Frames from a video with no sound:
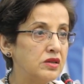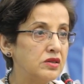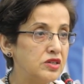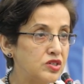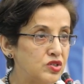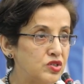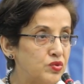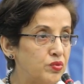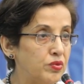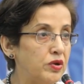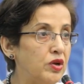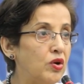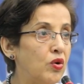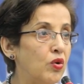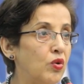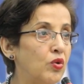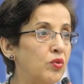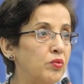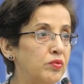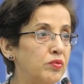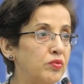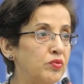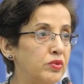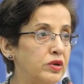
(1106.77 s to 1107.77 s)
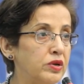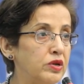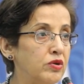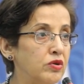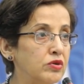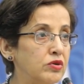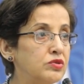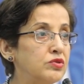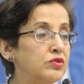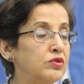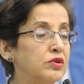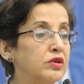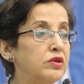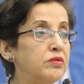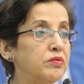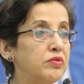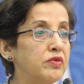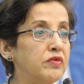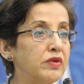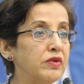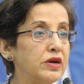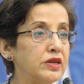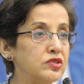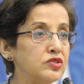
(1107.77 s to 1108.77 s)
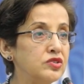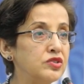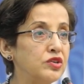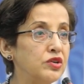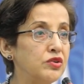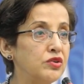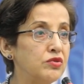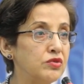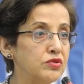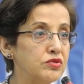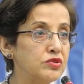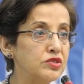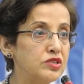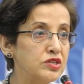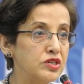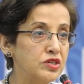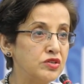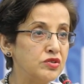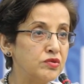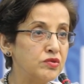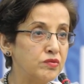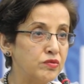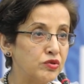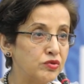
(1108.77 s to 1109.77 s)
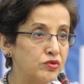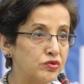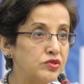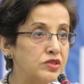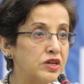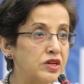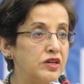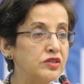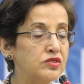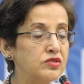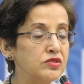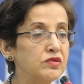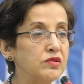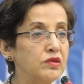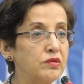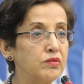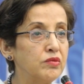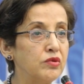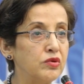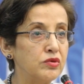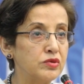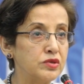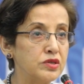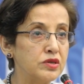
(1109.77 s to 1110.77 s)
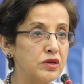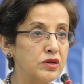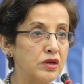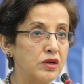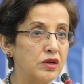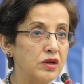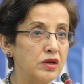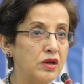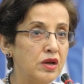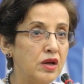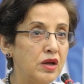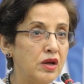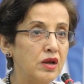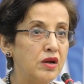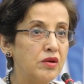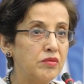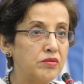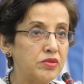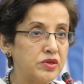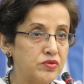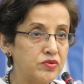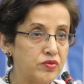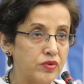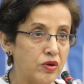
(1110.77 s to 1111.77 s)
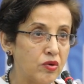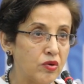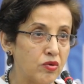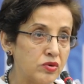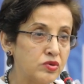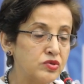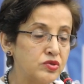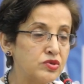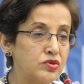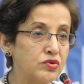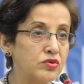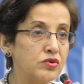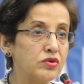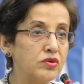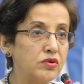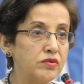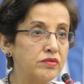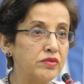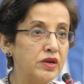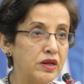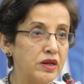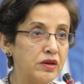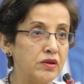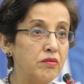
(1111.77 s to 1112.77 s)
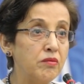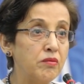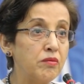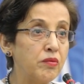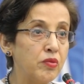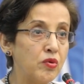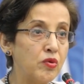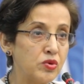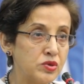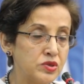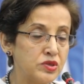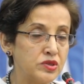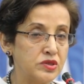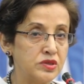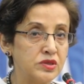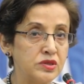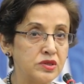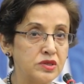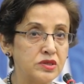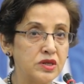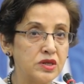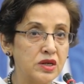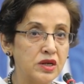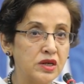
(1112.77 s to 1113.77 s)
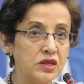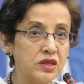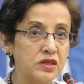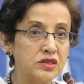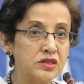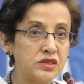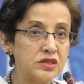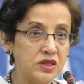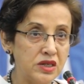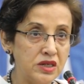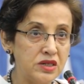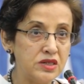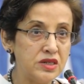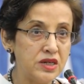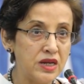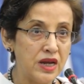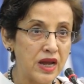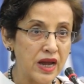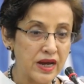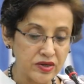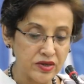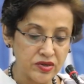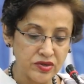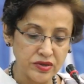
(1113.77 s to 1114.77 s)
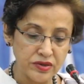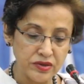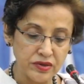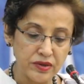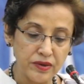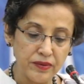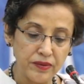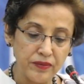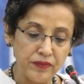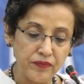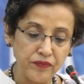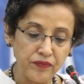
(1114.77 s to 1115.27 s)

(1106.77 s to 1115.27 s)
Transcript: This, we hope, will not only provide security to both sides of the border, but will also be an important CT action